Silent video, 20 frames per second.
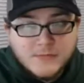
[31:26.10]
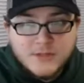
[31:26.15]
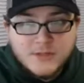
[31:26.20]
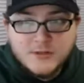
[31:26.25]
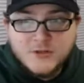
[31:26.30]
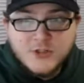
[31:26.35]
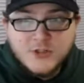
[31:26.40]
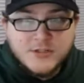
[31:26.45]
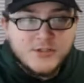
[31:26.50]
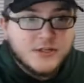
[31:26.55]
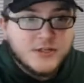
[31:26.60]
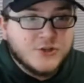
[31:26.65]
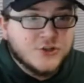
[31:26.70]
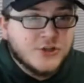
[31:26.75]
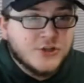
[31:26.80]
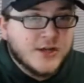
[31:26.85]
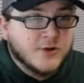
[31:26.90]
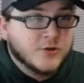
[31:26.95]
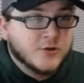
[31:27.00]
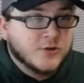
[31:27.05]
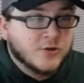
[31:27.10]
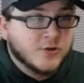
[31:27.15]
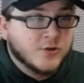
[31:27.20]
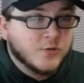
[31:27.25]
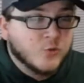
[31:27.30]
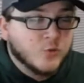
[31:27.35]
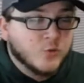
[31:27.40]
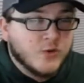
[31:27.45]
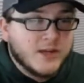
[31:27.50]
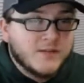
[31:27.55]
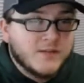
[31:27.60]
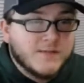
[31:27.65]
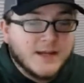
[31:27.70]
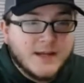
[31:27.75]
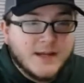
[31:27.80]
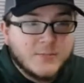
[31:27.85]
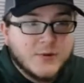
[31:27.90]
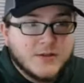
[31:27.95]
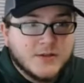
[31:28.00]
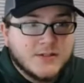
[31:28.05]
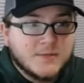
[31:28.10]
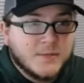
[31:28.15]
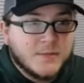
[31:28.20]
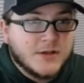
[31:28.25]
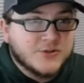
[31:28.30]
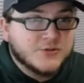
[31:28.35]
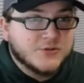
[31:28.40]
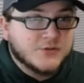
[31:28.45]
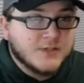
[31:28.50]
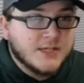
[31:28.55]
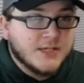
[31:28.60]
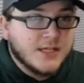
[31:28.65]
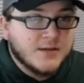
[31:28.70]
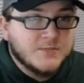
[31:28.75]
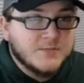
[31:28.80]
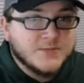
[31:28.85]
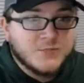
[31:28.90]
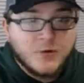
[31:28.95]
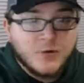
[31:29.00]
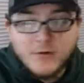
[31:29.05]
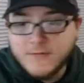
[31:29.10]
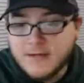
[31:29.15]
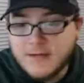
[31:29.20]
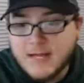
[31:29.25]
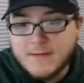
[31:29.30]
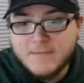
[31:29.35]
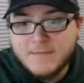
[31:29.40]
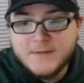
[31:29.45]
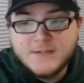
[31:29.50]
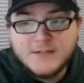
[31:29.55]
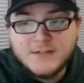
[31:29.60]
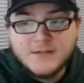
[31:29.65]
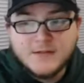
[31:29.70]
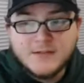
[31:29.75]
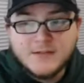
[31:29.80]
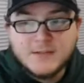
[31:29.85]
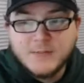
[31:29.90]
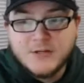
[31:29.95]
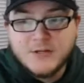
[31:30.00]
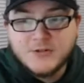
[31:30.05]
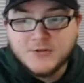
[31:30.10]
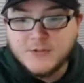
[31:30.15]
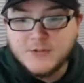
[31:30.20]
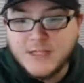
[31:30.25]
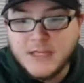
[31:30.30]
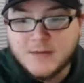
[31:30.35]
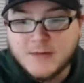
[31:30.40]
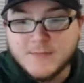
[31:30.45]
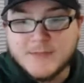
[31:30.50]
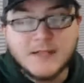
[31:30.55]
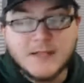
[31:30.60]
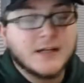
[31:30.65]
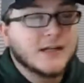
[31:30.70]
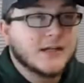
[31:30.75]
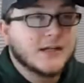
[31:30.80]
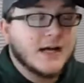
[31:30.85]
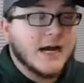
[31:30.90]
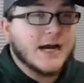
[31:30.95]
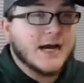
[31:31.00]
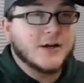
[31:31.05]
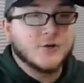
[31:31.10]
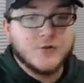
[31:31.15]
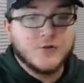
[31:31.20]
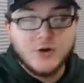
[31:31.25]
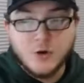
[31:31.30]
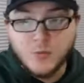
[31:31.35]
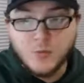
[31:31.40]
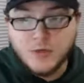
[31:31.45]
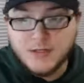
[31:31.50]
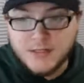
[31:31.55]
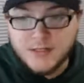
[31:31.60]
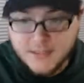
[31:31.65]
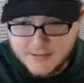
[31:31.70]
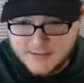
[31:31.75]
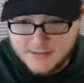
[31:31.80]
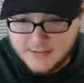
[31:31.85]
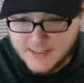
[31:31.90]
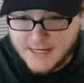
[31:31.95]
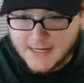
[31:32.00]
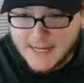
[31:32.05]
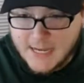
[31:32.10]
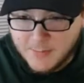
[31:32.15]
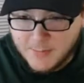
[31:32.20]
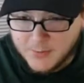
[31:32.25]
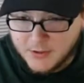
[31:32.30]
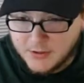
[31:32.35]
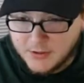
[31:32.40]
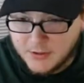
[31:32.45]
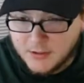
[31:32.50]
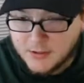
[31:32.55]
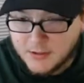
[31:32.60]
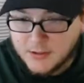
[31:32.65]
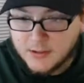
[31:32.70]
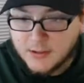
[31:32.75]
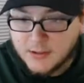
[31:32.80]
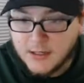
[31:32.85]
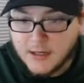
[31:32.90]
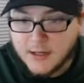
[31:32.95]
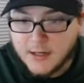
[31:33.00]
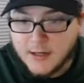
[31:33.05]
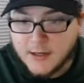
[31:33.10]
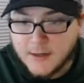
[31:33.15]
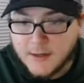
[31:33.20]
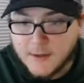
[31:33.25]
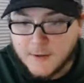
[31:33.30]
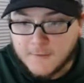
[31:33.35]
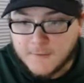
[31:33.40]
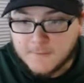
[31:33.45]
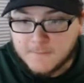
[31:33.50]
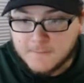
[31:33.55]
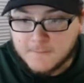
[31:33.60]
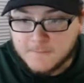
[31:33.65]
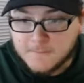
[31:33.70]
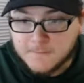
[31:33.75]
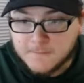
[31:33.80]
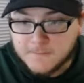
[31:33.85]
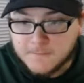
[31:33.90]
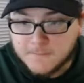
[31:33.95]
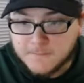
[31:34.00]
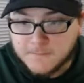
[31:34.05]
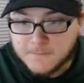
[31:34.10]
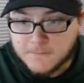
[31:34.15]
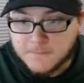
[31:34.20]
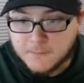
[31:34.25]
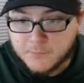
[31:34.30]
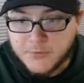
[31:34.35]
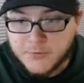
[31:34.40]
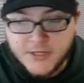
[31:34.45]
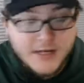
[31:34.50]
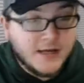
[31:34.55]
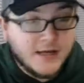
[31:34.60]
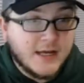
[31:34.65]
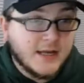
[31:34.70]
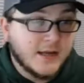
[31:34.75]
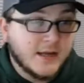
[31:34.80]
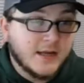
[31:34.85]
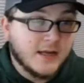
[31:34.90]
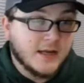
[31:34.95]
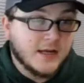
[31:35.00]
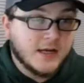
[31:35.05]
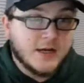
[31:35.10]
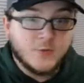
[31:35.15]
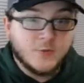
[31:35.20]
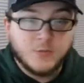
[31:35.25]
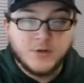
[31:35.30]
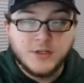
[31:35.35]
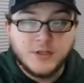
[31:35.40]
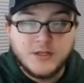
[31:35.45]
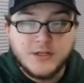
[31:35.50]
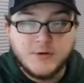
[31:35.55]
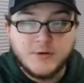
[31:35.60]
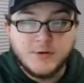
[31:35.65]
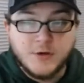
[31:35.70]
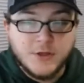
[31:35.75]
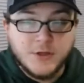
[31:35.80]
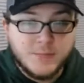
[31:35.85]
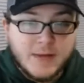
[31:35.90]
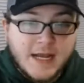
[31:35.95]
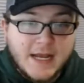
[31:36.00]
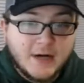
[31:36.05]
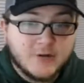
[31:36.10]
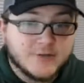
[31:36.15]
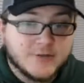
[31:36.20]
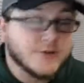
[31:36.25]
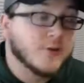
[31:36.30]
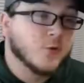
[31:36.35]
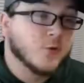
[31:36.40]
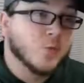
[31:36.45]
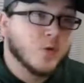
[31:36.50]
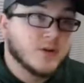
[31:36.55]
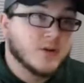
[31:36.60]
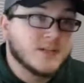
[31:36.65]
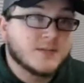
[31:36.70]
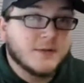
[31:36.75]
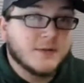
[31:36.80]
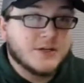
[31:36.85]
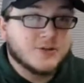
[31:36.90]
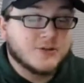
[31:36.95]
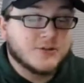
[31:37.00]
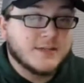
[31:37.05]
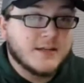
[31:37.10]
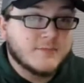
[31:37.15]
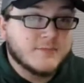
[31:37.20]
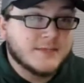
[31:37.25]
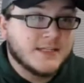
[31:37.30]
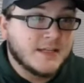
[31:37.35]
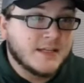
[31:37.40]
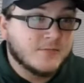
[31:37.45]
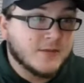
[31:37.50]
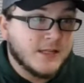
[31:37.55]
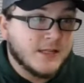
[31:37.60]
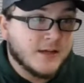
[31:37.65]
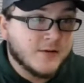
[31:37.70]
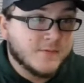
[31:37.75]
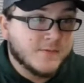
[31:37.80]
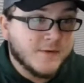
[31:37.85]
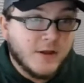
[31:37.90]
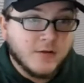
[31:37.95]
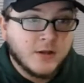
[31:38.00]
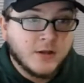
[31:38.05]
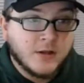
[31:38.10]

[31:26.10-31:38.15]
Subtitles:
just a general revamp on special teams, more of an emphasis on special teams. I don't know what needs to happen. But yeah, I really don't know. The Packers are the worst special teams team in the NFL.